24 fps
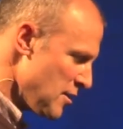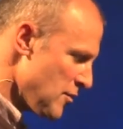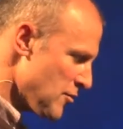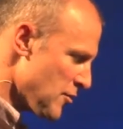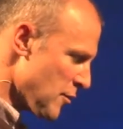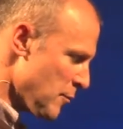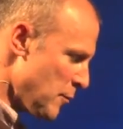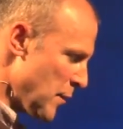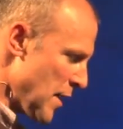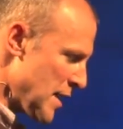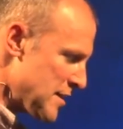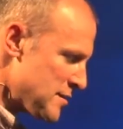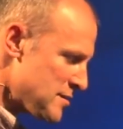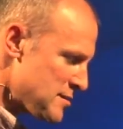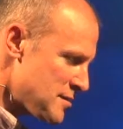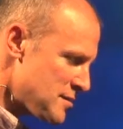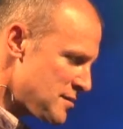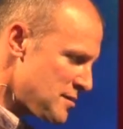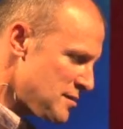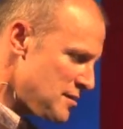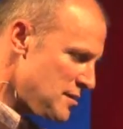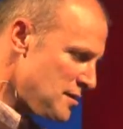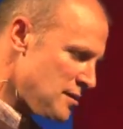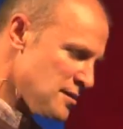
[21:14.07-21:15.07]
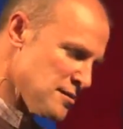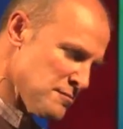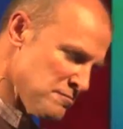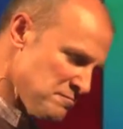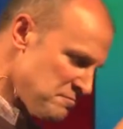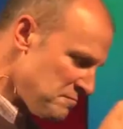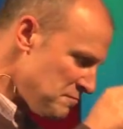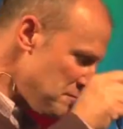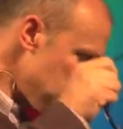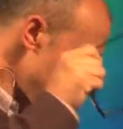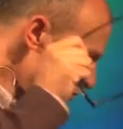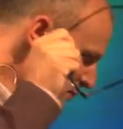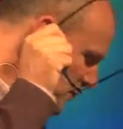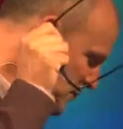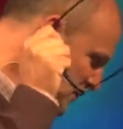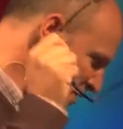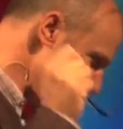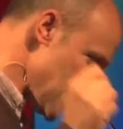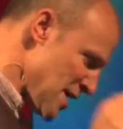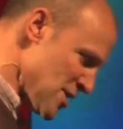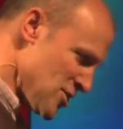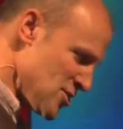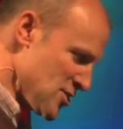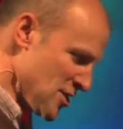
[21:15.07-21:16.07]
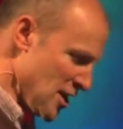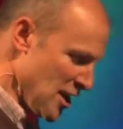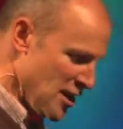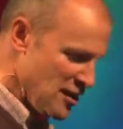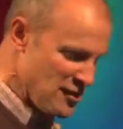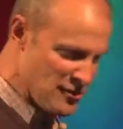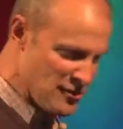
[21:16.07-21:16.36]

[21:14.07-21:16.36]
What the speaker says: the best teacher,